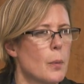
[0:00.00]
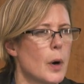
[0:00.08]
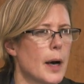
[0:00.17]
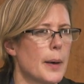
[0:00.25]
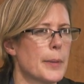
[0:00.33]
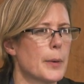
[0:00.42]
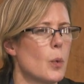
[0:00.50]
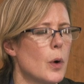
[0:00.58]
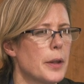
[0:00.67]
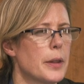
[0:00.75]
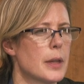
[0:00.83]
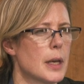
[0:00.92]
The
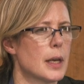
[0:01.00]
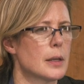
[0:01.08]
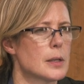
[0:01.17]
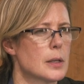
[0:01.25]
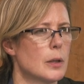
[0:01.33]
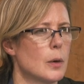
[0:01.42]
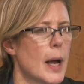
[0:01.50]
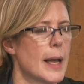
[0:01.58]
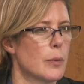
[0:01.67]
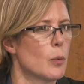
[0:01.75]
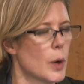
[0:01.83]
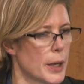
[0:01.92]
one thing,
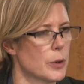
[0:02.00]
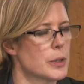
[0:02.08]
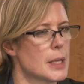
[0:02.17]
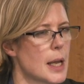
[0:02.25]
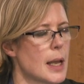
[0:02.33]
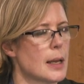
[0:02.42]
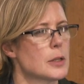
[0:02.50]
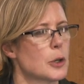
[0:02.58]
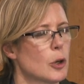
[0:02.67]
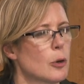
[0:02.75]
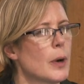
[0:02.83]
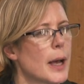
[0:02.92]
and what you're saying is
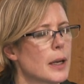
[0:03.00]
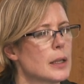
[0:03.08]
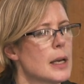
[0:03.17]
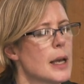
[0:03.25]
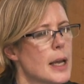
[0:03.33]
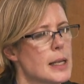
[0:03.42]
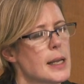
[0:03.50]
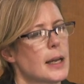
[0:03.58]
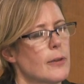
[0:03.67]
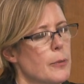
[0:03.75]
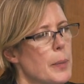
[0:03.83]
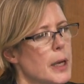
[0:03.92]
correct, is
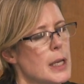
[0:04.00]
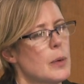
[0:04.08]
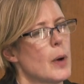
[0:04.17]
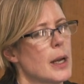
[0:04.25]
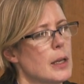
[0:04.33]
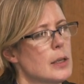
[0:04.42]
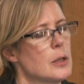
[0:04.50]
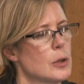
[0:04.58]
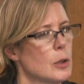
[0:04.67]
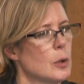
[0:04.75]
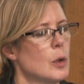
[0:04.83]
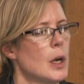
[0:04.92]
that if money went
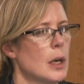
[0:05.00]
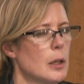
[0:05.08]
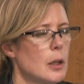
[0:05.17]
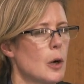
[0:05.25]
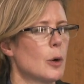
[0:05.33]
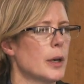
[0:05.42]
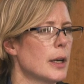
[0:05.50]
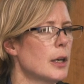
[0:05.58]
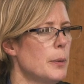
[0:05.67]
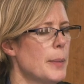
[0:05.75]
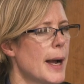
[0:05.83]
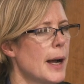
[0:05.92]
into lower
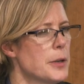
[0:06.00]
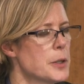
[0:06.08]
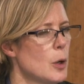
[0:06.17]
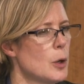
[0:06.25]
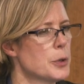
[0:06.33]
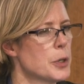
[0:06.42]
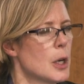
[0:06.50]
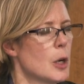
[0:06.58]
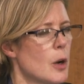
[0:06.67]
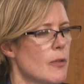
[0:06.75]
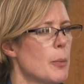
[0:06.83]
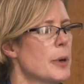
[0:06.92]
income households
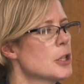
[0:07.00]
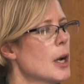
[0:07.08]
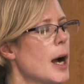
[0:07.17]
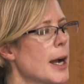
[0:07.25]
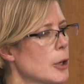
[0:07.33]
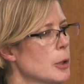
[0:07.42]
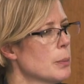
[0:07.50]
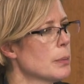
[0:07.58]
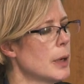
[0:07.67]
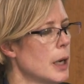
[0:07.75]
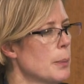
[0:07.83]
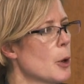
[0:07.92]
who have a much higher
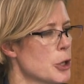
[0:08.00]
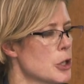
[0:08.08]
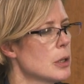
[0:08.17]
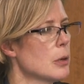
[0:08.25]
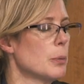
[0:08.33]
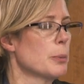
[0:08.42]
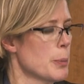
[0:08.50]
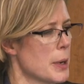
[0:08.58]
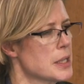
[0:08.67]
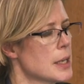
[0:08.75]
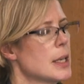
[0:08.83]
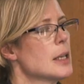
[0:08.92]
marginal
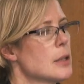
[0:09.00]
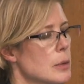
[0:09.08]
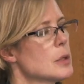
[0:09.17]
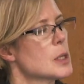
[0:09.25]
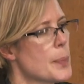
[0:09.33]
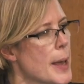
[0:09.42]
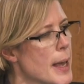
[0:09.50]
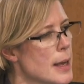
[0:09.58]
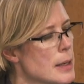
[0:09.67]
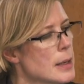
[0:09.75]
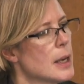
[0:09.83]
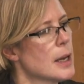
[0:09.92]
propensity to
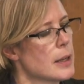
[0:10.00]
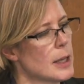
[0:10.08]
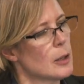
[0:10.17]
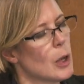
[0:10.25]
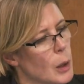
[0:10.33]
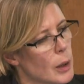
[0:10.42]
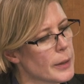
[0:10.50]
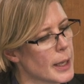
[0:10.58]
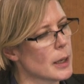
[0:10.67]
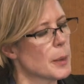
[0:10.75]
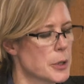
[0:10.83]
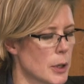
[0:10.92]
spend
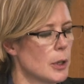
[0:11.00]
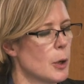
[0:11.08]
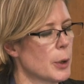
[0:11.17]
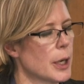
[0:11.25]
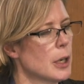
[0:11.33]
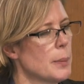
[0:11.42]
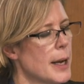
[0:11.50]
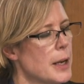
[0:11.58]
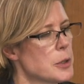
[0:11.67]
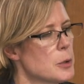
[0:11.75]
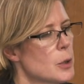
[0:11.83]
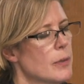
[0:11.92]
lower income
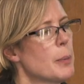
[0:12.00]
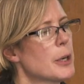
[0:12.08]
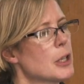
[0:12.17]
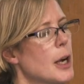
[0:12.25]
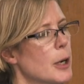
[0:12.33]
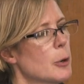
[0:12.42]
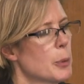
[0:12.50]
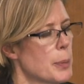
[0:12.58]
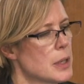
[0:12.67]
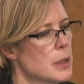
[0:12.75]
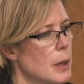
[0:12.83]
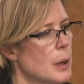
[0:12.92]
households who have a much higher
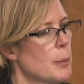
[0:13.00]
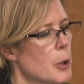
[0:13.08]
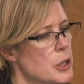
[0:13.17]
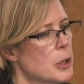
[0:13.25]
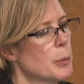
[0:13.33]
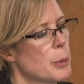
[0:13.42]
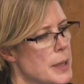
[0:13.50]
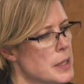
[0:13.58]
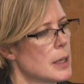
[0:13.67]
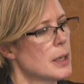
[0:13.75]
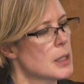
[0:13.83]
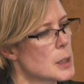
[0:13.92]
marginal
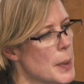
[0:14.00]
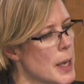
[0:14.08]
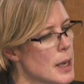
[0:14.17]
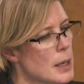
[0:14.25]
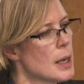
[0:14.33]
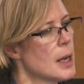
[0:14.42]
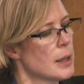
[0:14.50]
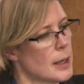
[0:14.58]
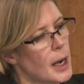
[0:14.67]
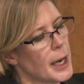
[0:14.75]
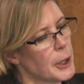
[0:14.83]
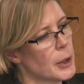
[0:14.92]
propensity to spend
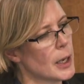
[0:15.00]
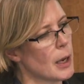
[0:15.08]
than higher